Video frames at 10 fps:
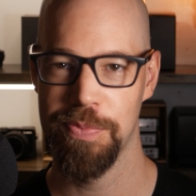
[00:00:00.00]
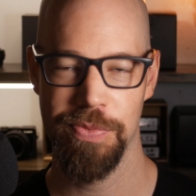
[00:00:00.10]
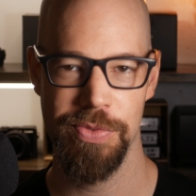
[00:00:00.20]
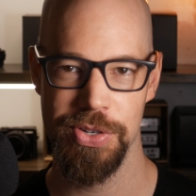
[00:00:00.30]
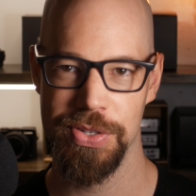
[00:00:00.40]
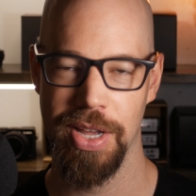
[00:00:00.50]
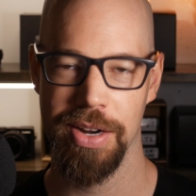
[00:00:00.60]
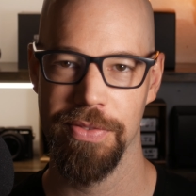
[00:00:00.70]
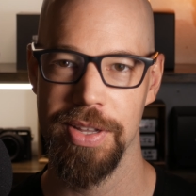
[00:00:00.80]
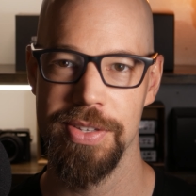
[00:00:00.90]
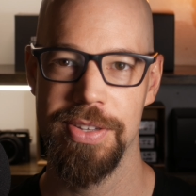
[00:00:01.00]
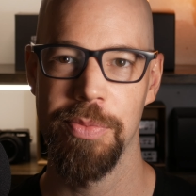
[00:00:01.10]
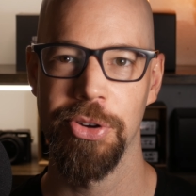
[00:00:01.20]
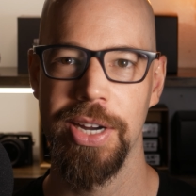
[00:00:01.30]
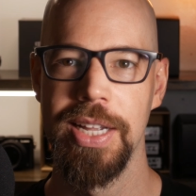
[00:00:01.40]
just kind of, in
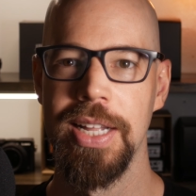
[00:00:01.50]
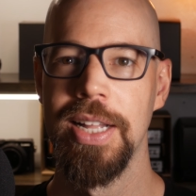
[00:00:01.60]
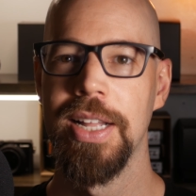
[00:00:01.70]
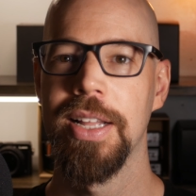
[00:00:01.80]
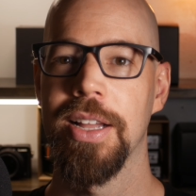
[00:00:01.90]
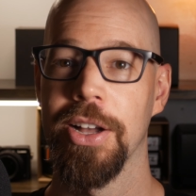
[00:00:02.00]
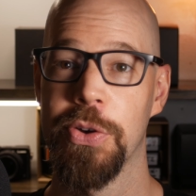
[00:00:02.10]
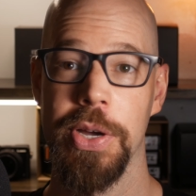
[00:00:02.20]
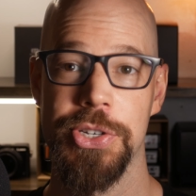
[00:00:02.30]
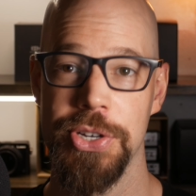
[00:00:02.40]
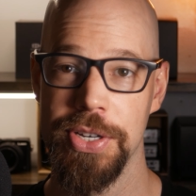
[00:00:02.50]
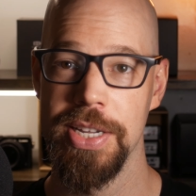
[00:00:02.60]
summary, a question